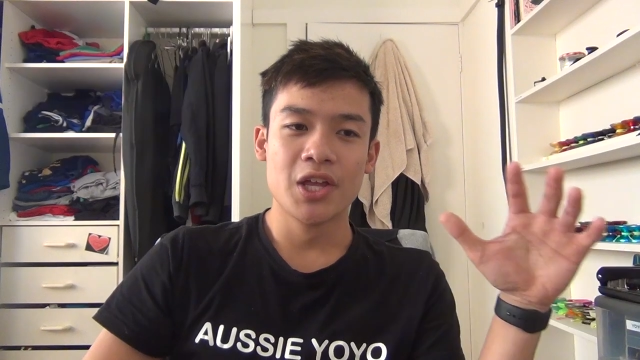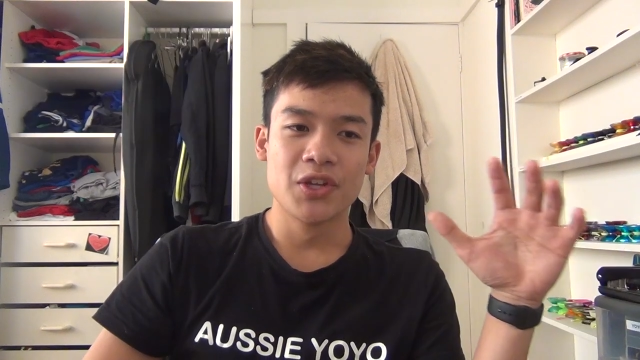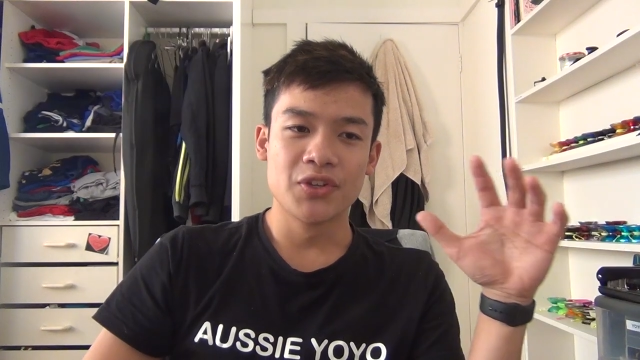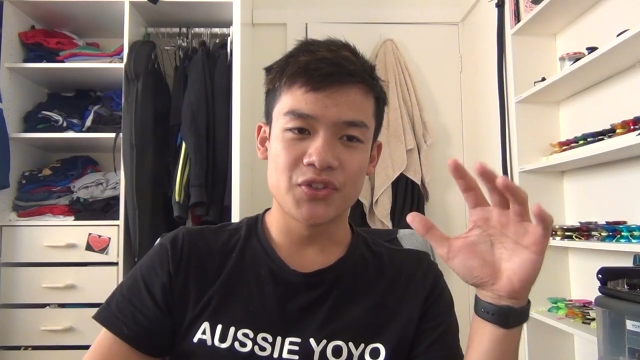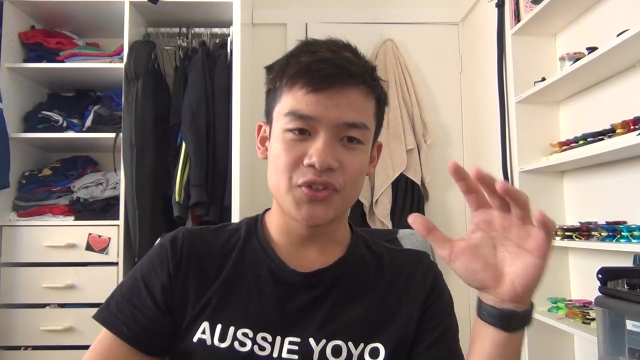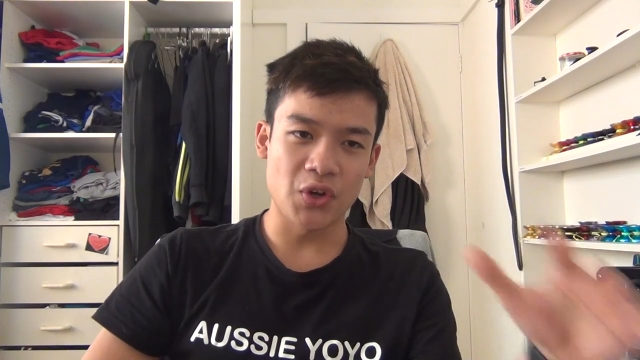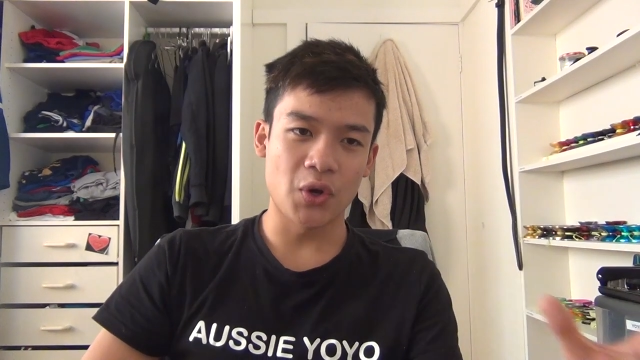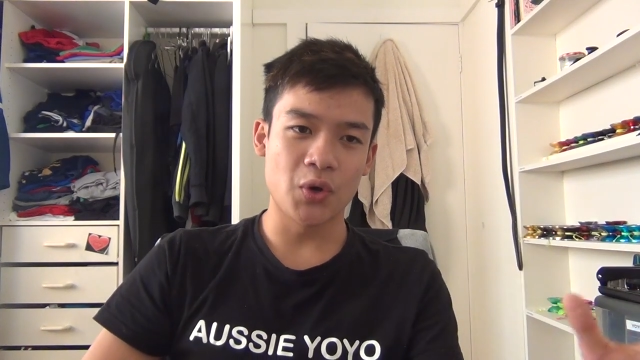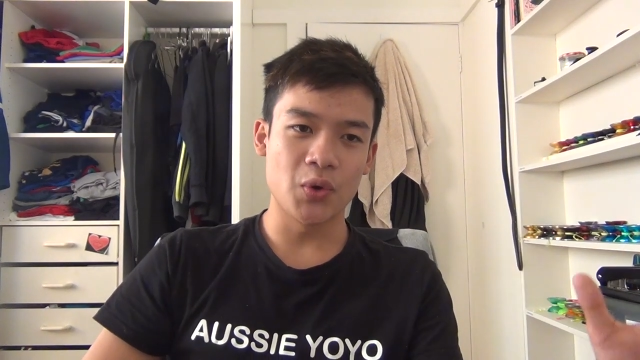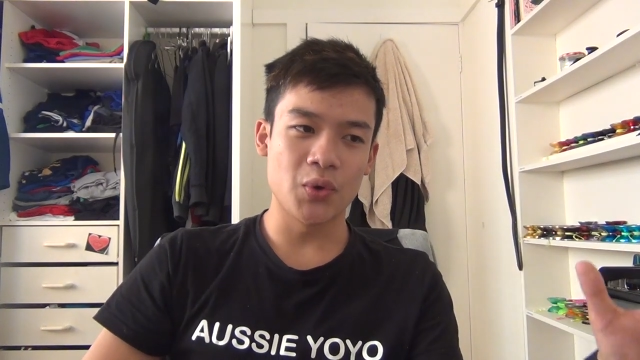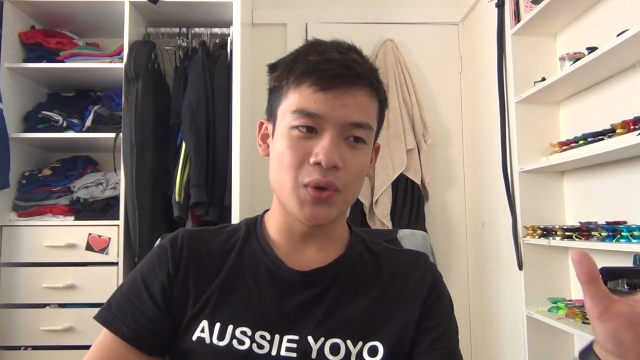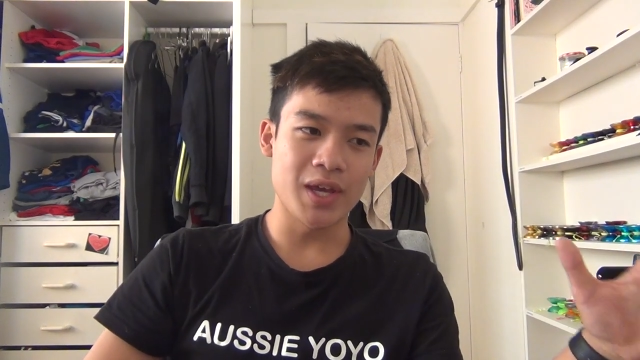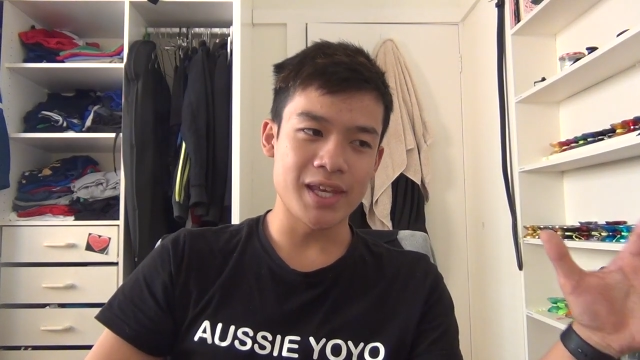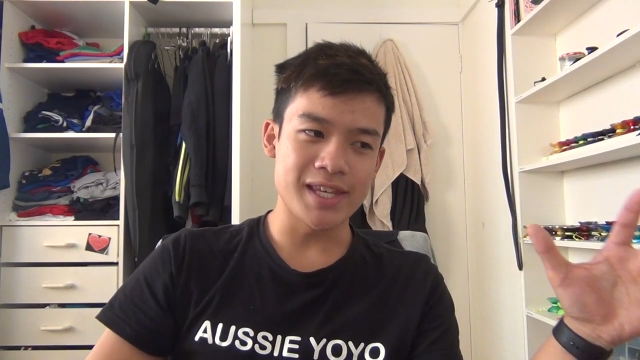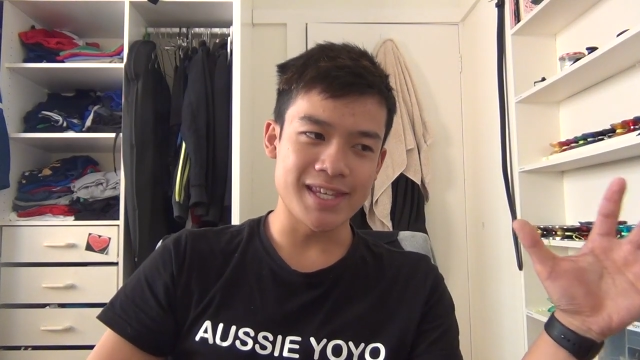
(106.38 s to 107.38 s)

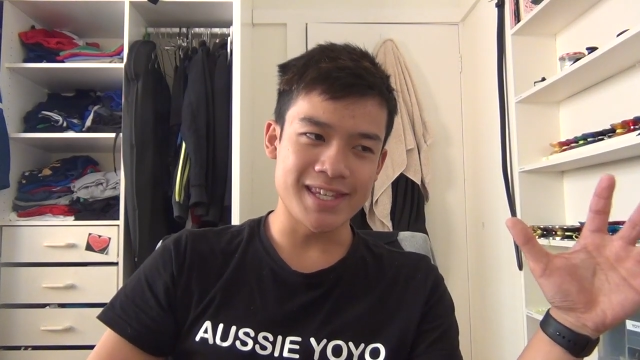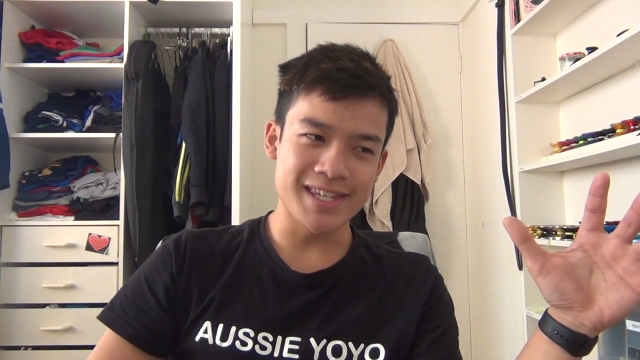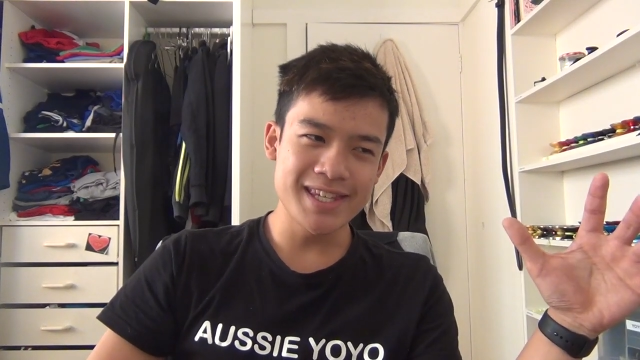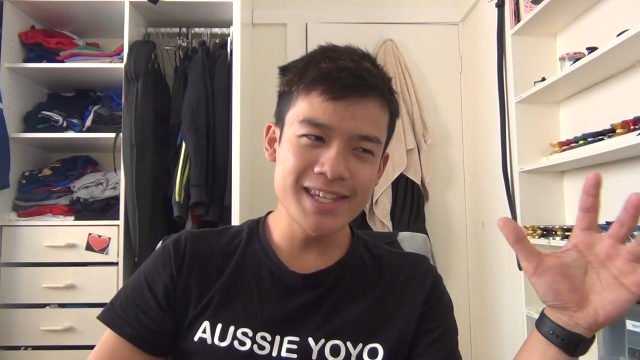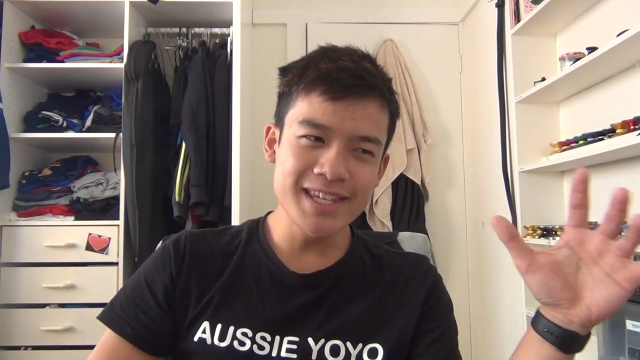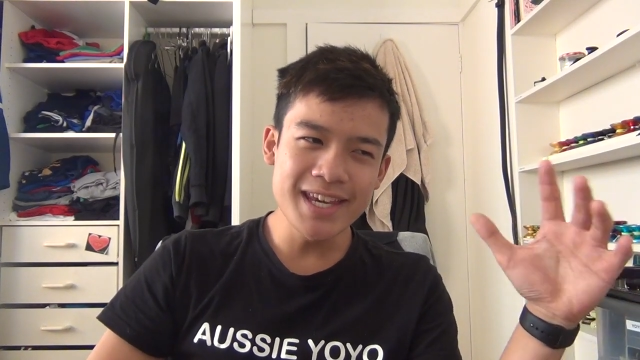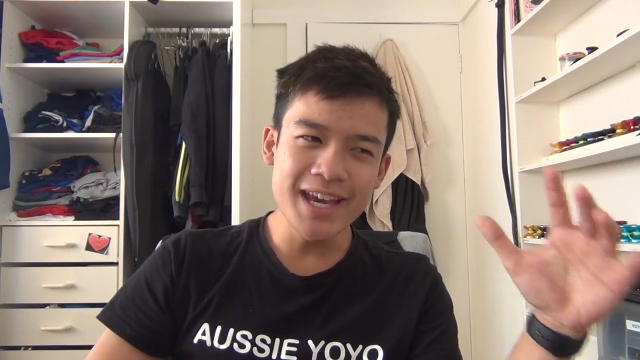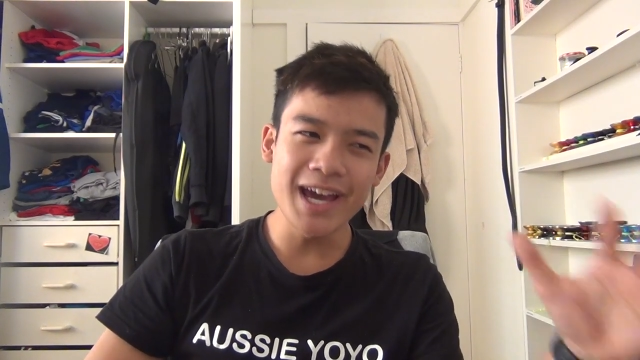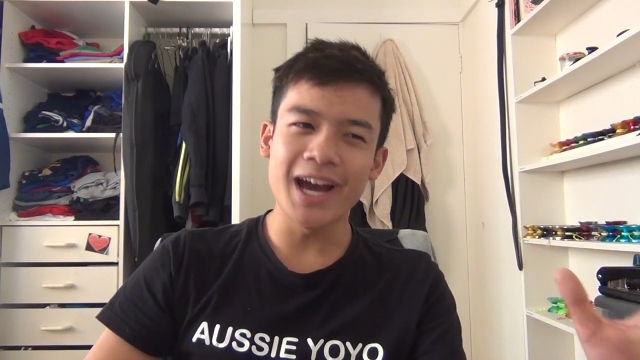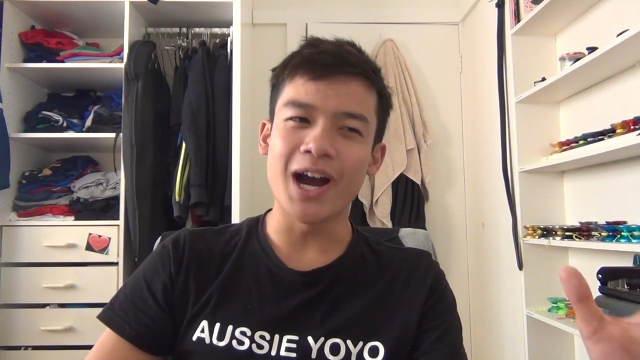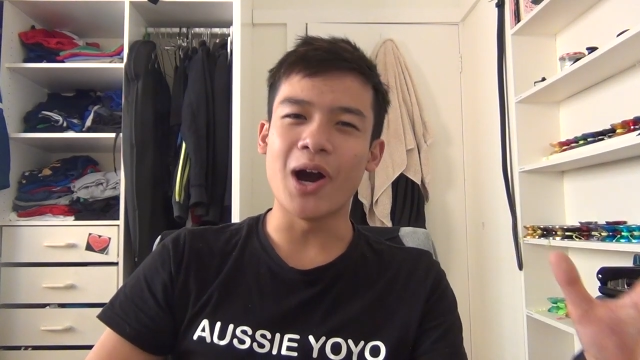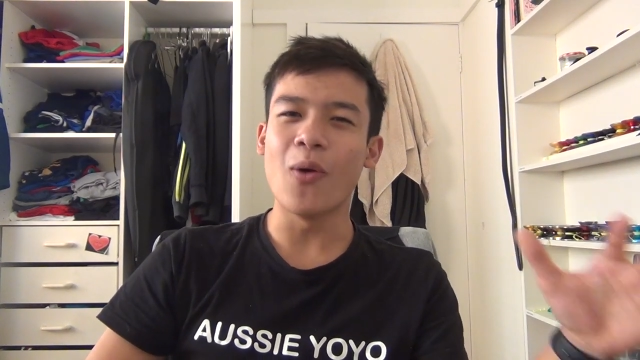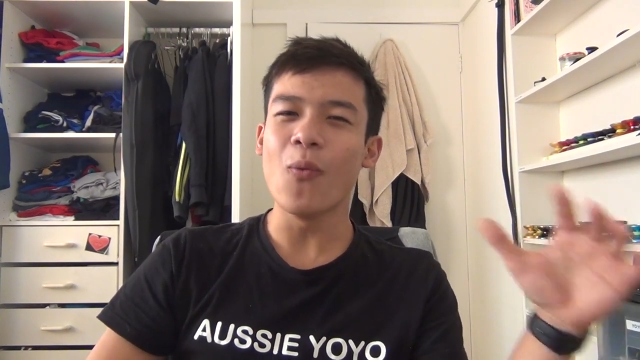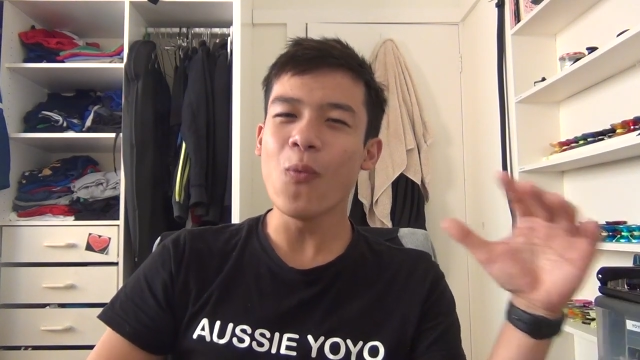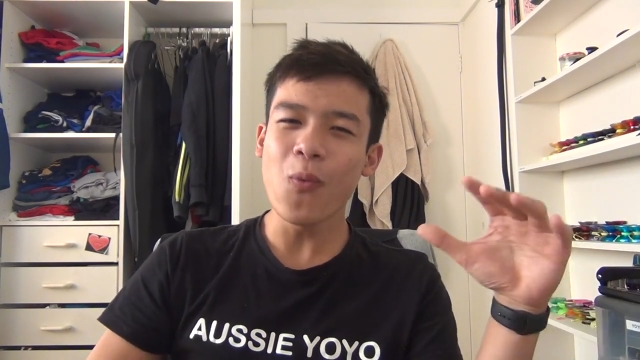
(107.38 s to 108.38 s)
So
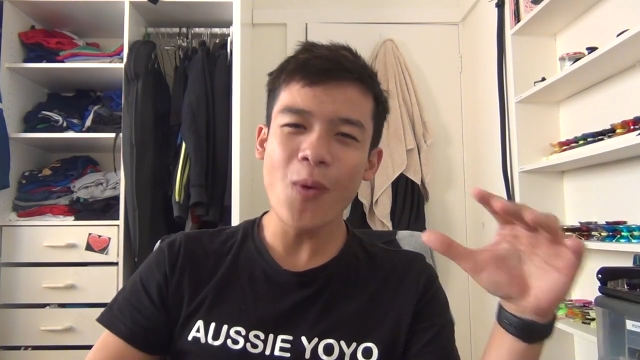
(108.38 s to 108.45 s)
yeah,